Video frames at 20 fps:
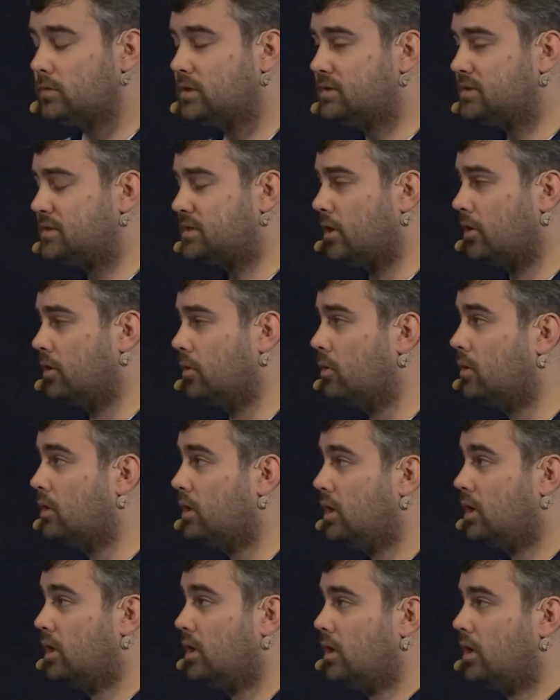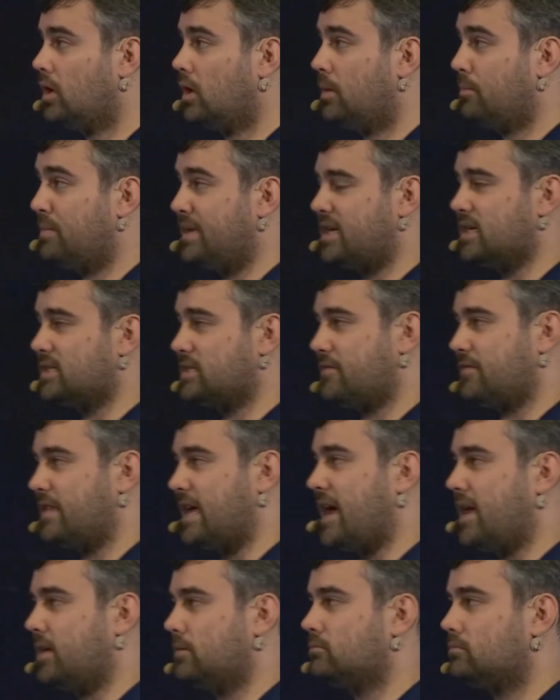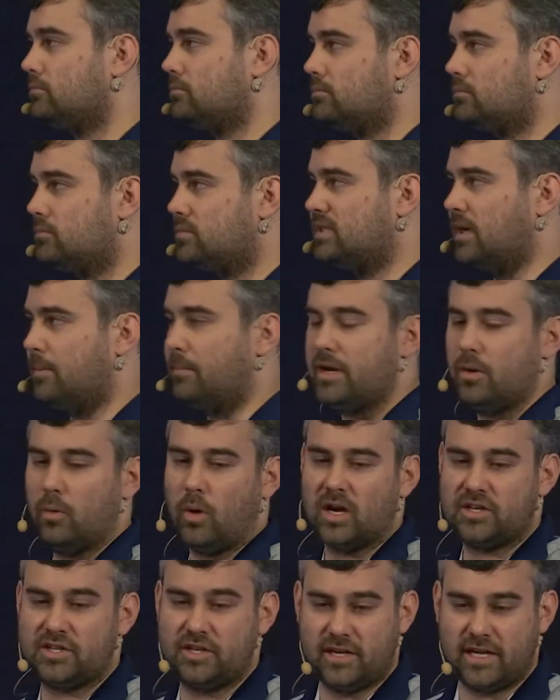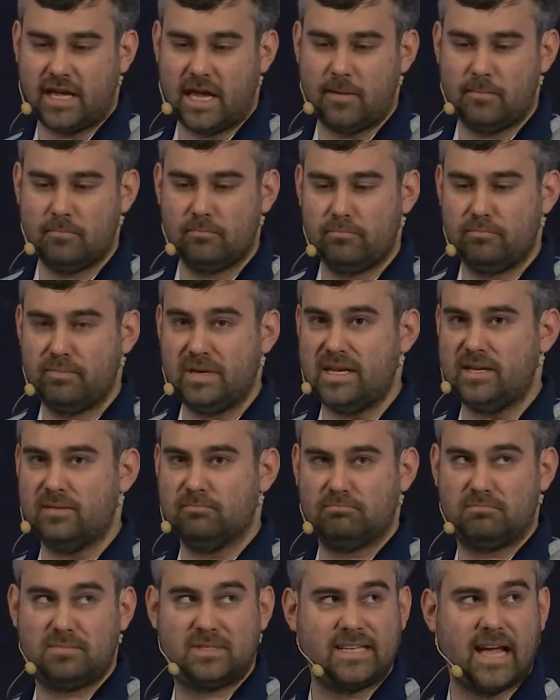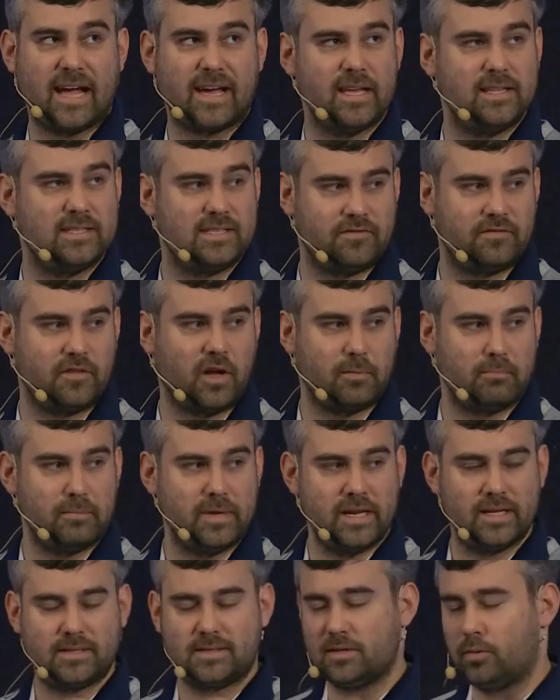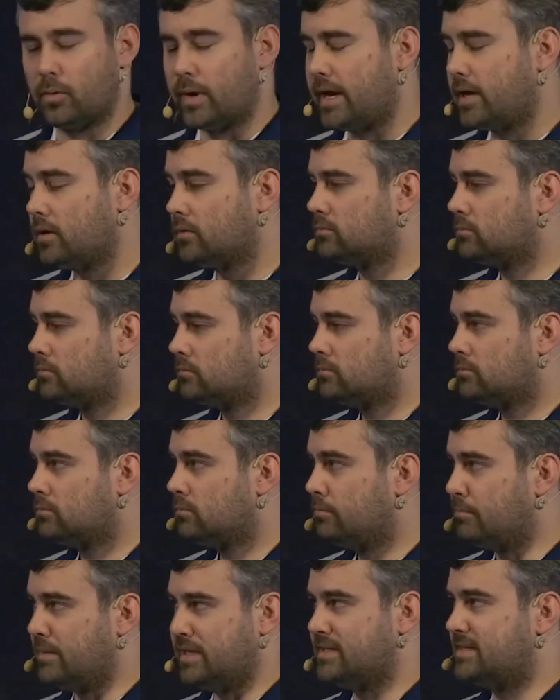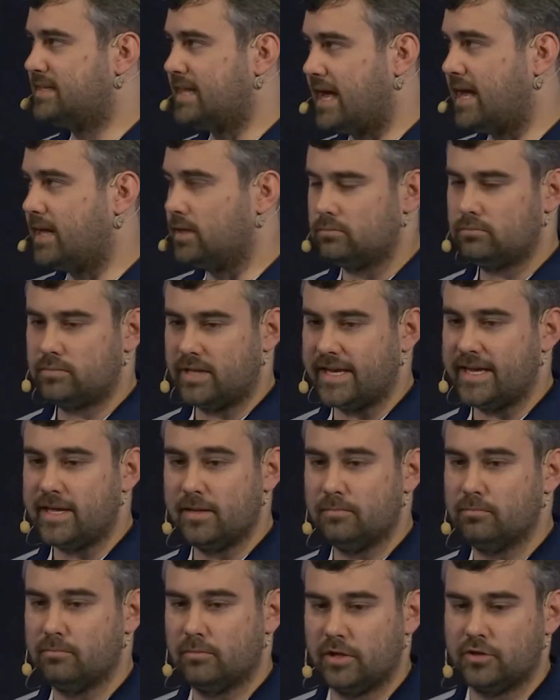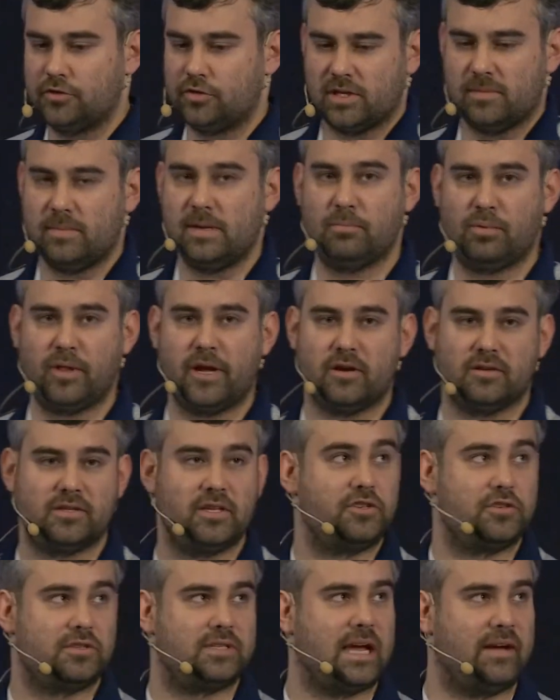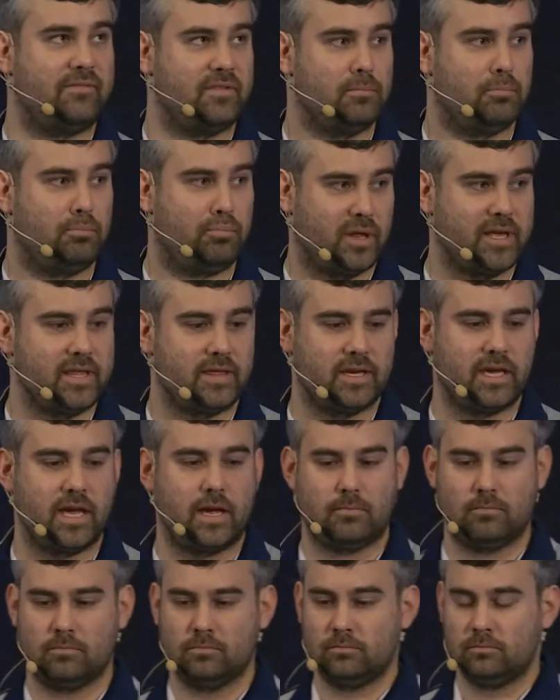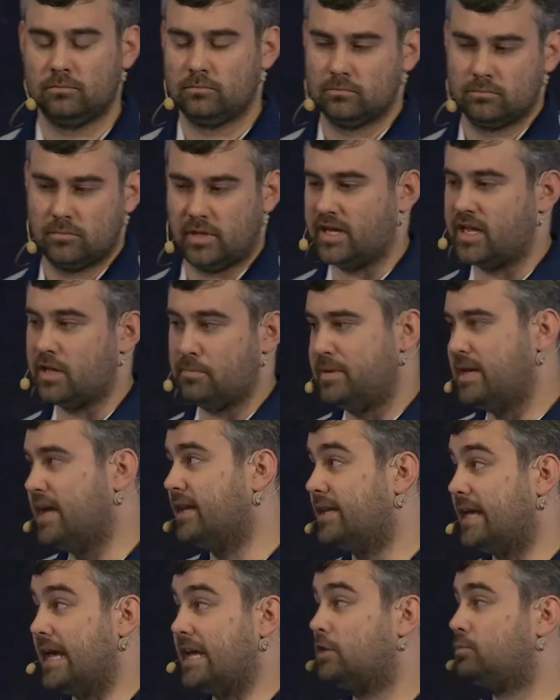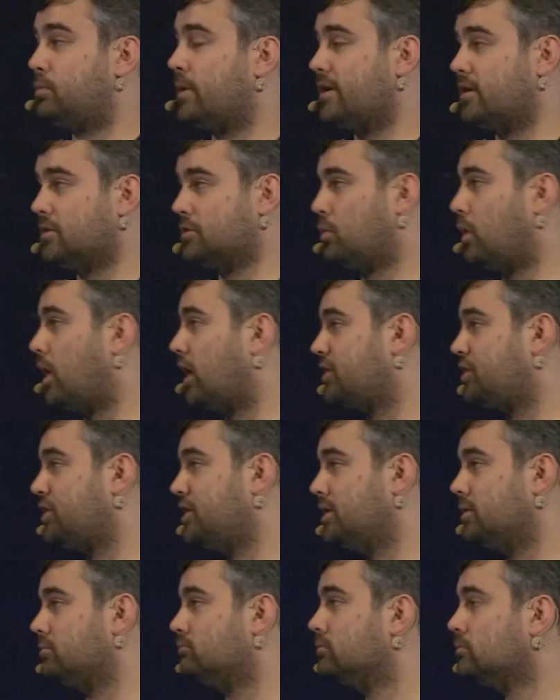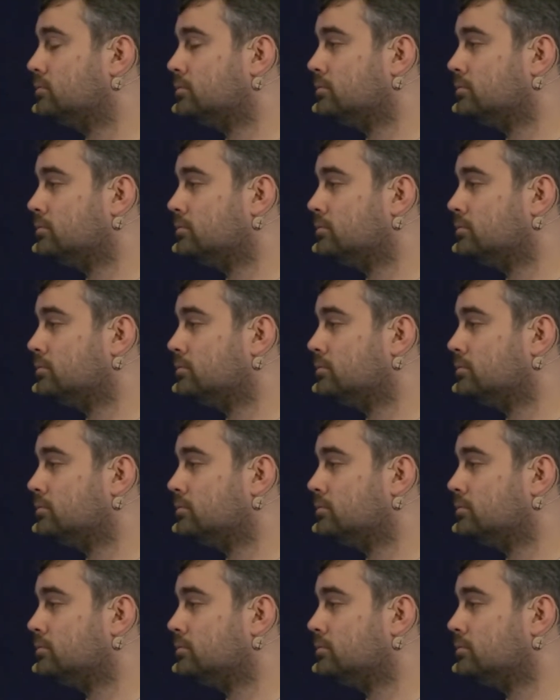So, because of that, somebody watching a game being seconds, if not minutes away, means that they can literally be players. They just haven't played the game. They can be engaged players watching